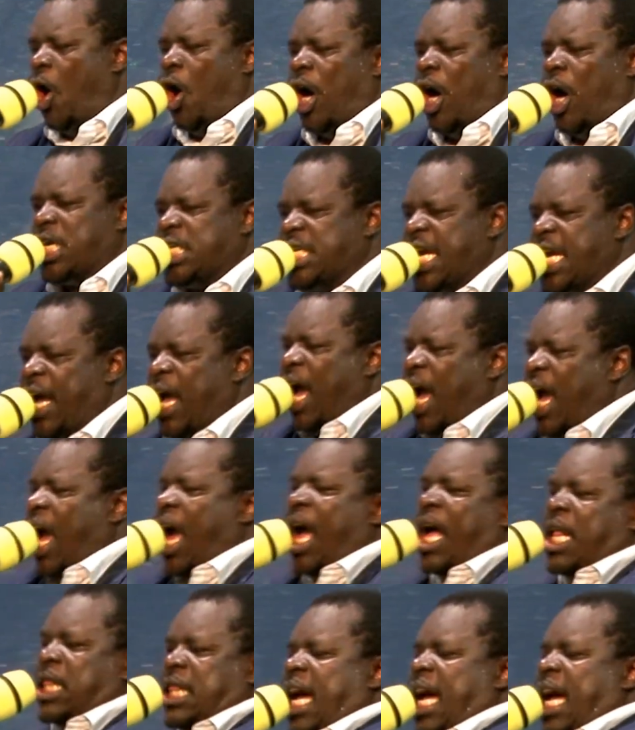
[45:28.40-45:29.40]
God,
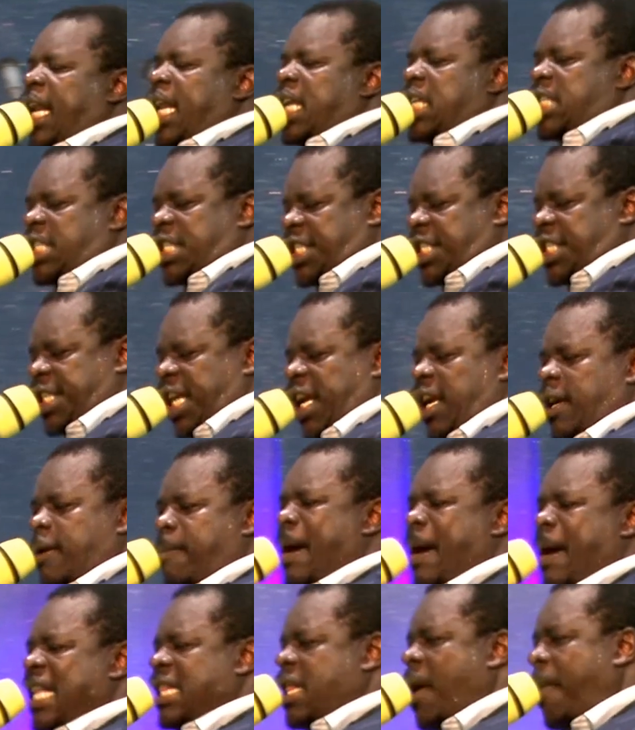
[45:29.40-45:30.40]
that is
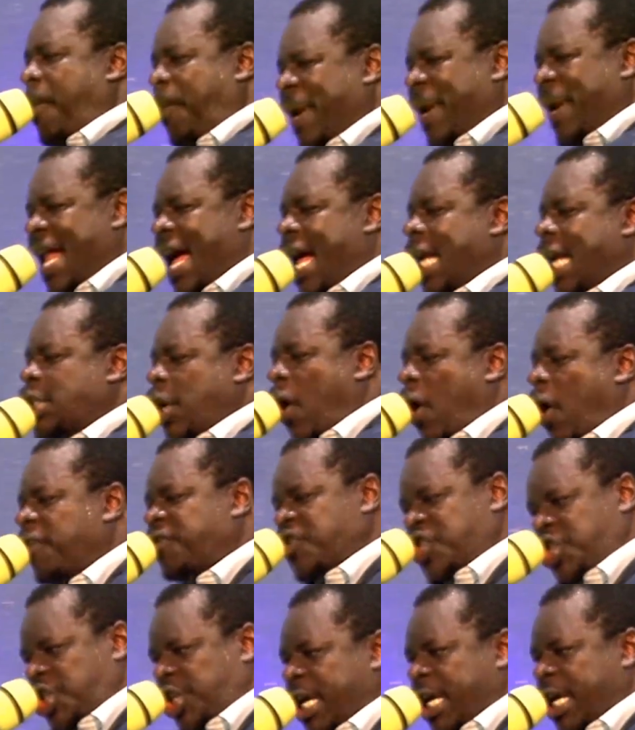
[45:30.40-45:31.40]
sealed by the blood
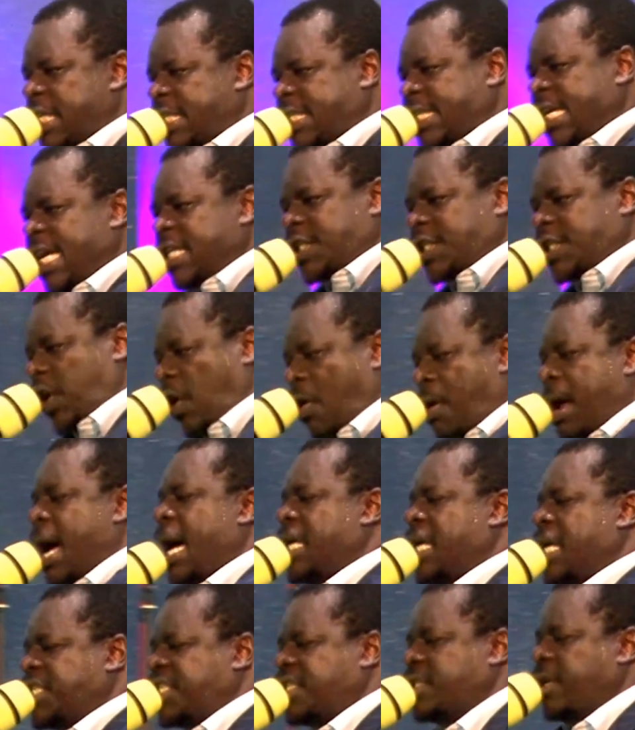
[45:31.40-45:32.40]
of Jesus
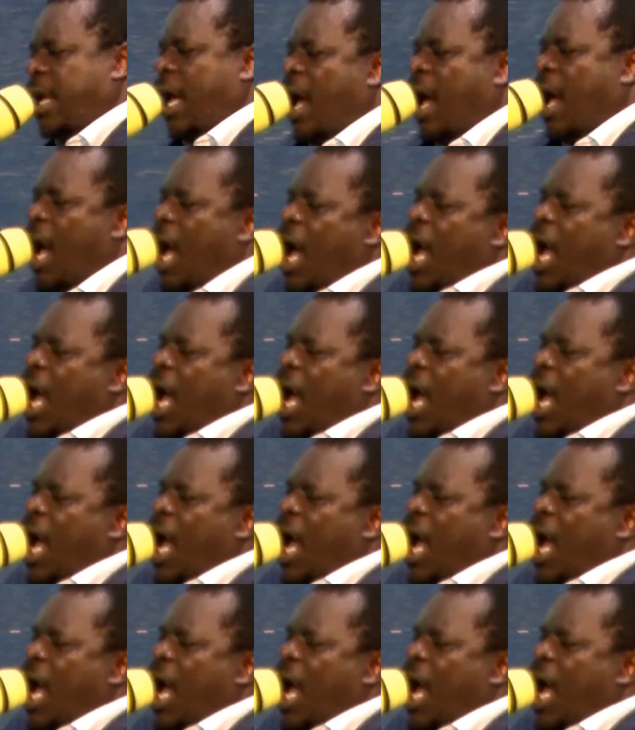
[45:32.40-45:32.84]
Christ,